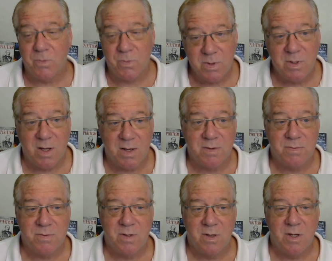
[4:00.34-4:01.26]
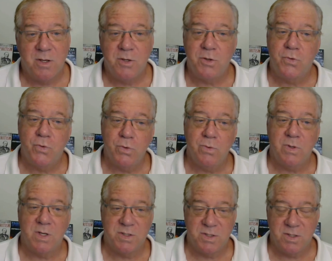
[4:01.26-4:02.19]
your real life. Your true
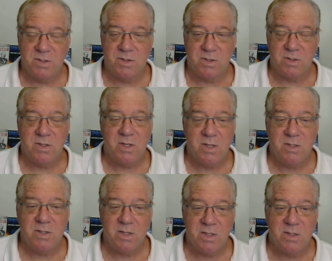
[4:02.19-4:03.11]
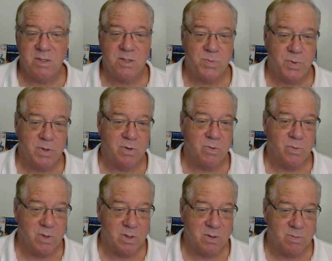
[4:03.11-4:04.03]
existence is in the spirit
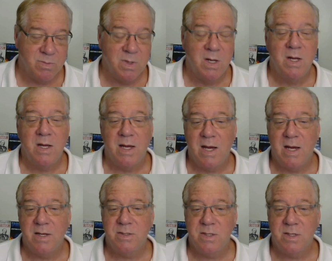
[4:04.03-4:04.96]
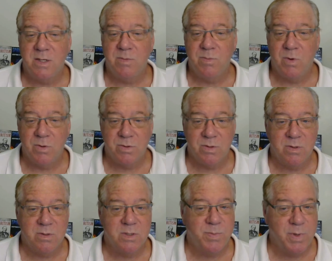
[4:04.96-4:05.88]
realm as an immortal
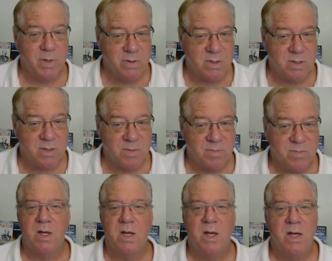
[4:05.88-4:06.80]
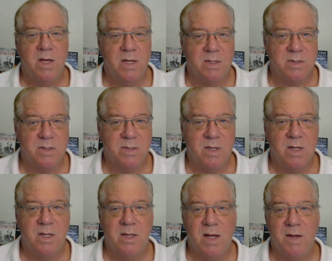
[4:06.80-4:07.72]
spirit. Hence,
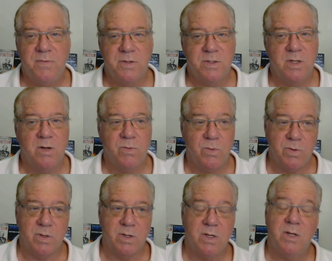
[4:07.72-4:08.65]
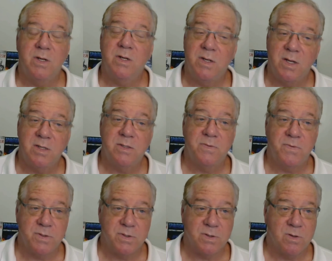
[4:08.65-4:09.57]
life is not rooted in a dense
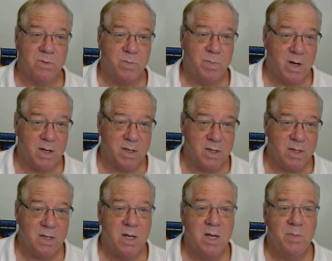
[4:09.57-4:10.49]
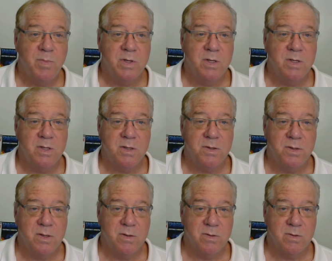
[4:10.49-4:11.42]
physical body, but in the
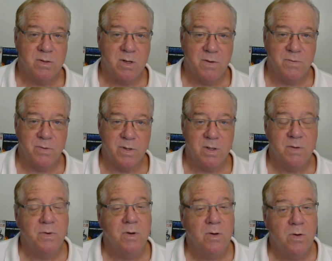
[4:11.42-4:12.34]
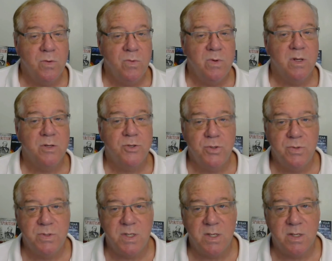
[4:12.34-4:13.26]
ethereal covering of our own
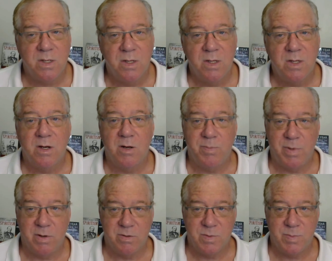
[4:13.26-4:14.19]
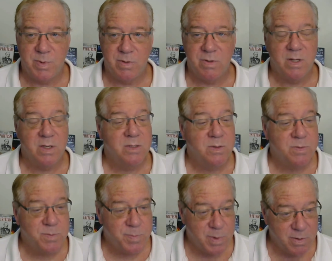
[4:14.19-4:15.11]
choosing, our perispirit and
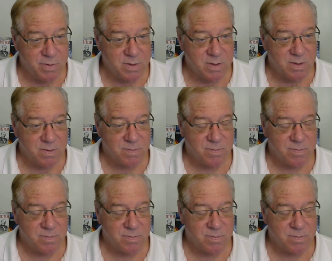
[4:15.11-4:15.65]
spirit.